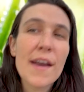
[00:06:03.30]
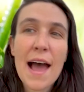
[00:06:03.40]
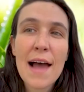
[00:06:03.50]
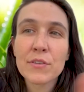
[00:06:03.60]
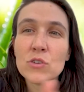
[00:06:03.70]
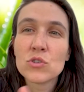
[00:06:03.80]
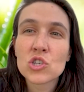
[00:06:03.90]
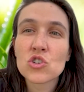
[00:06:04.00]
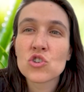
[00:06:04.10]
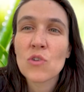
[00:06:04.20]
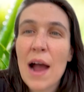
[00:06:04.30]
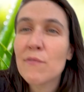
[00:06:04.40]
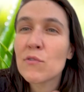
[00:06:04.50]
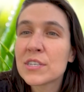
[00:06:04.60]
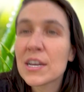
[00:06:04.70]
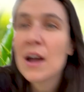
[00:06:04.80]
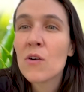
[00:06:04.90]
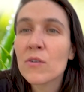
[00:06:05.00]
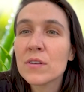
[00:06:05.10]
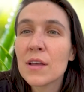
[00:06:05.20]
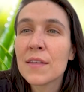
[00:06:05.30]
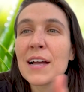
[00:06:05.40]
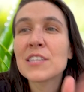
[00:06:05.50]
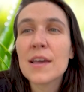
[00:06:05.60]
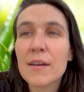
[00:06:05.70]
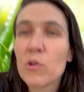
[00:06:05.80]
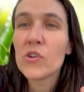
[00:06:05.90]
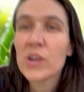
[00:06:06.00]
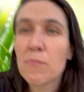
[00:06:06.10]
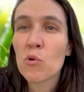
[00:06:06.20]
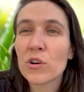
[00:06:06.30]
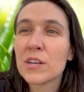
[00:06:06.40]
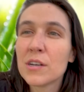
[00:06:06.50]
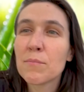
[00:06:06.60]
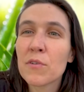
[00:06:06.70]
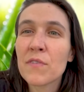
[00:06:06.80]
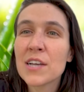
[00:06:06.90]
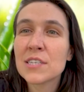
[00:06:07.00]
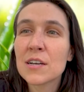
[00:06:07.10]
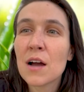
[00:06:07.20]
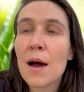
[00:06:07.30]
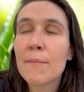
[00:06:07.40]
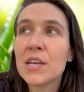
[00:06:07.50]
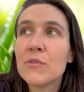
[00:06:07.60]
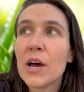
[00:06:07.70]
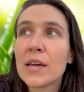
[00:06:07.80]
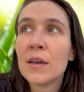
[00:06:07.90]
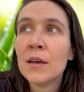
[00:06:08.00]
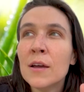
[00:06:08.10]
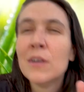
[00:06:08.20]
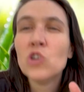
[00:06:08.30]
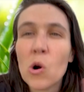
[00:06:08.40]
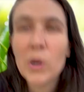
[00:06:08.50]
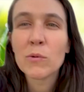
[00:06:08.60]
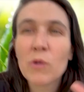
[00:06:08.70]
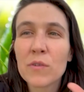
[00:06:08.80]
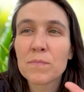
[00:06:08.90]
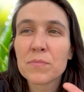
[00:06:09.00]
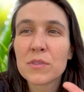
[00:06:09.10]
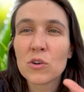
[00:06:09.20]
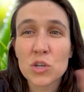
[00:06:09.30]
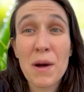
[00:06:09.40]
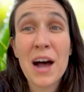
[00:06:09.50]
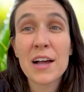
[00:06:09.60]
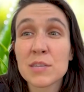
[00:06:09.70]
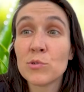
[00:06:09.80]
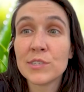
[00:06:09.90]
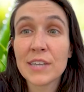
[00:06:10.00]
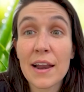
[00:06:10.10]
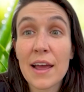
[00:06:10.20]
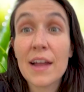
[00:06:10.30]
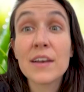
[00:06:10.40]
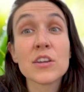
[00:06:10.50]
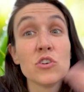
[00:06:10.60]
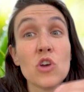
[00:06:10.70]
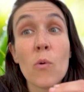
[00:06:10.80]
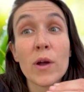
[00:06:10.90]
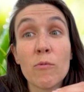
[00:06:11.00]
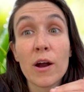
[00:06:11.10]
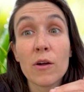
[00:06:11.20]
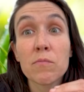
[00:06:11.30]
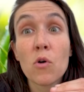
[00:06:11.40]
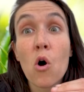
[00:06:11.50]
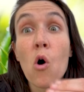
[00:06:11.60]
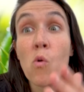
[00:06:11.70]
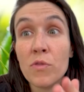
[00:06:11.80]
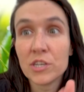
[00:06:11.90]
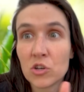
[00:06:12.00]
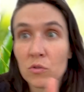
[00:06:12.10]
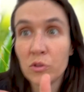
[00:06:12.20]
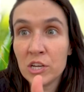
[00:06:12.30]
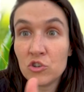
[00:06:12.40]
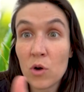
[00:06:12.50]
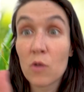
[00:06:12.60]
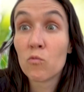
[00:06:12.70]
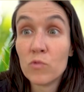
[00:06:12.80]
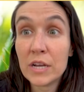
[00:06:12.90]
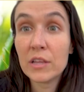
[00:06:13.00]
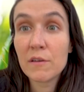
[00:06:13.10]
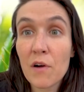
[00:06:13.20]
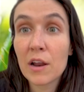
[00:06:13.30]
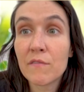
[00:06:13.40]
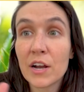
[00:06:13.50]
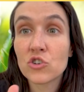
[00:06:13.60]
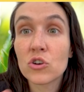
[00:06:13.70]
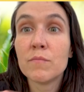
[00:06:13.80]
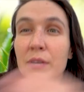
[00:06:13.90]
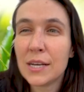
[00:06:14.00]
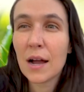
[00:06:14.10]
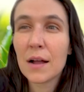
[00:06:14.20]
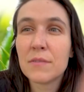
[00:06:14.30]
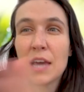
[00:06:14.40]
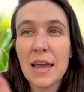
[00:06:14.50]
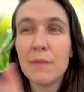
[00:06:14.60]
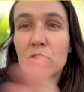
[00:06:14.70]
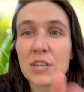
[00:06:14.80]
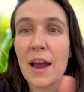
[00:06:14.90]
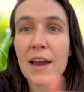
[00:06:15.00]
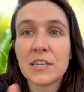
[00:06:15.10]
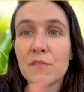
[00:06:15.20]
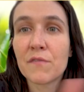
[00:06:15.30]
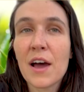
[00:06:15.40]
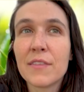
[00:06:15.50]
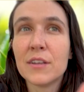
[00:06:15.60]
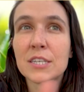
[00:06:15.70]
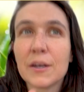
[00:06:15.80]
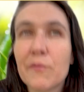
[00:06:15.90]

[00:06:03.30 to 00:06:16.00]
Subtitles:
what avenues to travel down. And that's like really important in improvising comedy, like knowing where there's a possible dead end and knowing where, oh, this could lead you on a really fun adventure, and being able to identify the